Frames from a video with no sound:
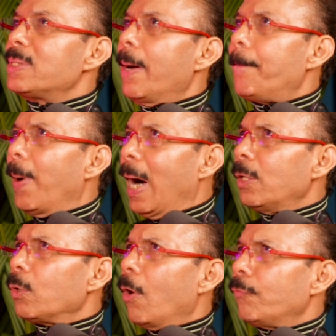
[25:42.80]
I was the
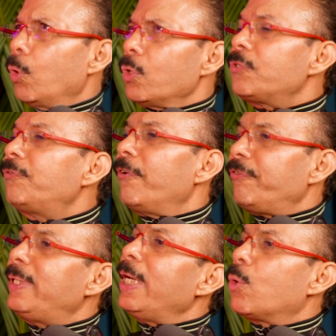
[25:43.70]
part of those
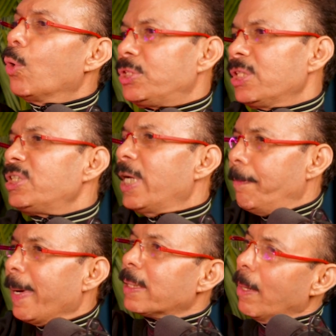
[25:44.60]
50 coaches she
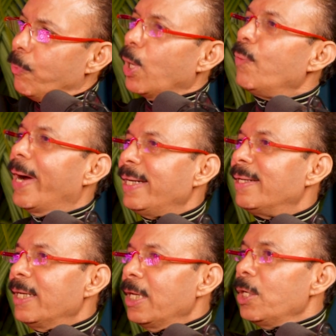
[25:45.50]
had picked up
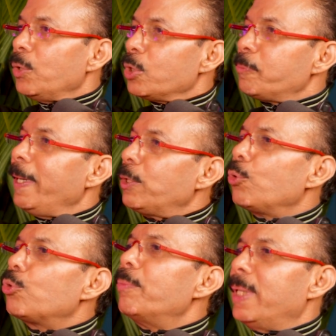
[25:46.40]
worldwide to
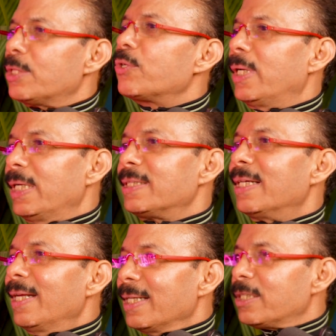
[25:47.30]
speak 2 minutes on
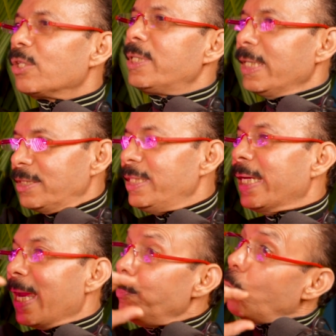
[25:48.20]
each. So
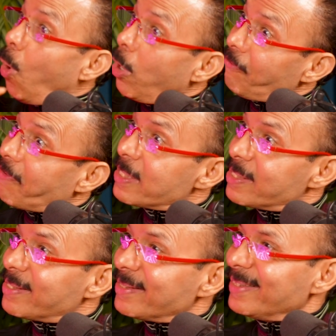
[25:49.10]
she came to all of
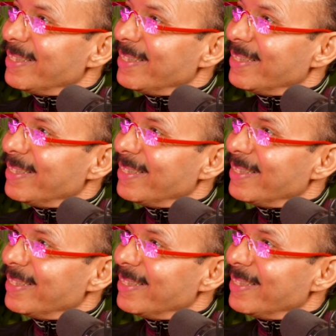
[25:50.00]
us.